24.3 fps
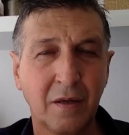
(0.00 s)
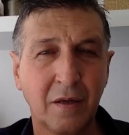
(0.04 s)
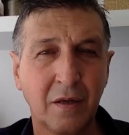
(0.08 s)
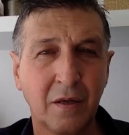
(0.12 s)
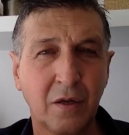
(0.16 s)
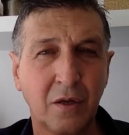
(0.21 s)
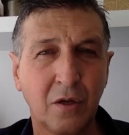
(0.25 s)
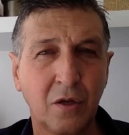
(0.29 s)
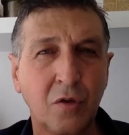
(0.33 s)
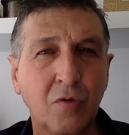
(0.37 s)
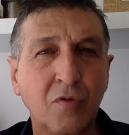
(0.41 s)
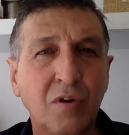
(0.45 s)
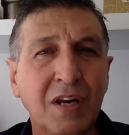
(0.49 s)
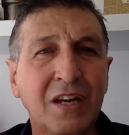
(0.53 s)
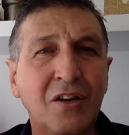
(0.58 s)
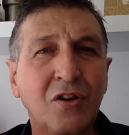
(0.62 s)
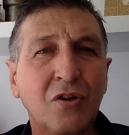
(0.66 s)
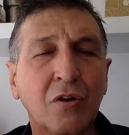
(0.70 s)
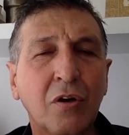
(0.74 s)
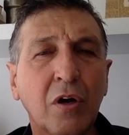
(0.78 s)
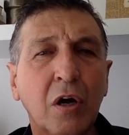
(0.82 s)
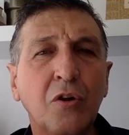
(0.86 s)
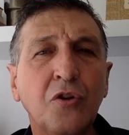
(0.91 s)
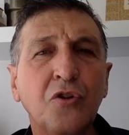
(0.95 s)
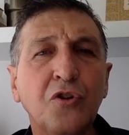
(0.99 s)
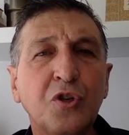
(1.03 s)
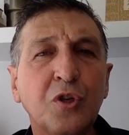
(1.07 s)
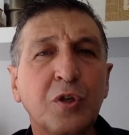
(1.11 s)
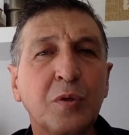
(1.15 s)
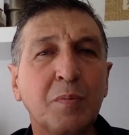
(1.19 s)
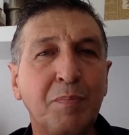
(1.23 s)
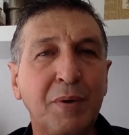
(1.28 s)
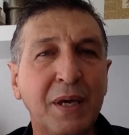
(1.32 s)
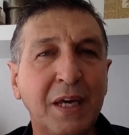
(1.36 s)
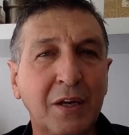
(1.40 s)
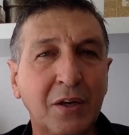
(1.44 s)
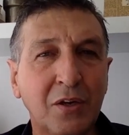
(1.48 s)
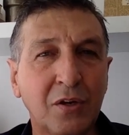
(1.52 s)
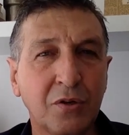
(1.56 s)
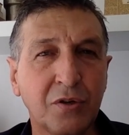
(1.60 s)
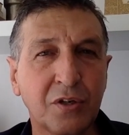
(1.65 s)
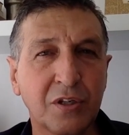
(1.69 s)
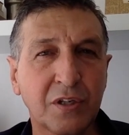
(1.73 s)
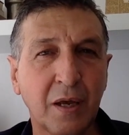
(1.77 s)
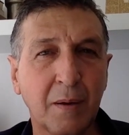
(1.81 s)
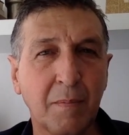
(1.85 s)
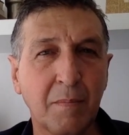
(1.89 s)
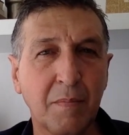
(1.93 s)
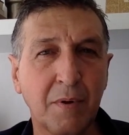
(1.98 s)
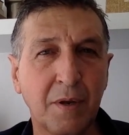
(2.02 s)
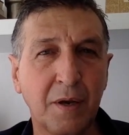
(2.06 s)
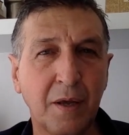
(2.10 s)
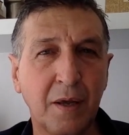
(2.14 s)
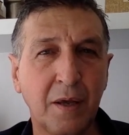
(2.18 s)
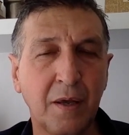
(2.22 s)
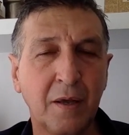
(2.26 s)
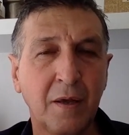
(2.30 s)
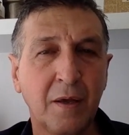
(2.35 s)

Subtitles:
You need to go and speak to somebody.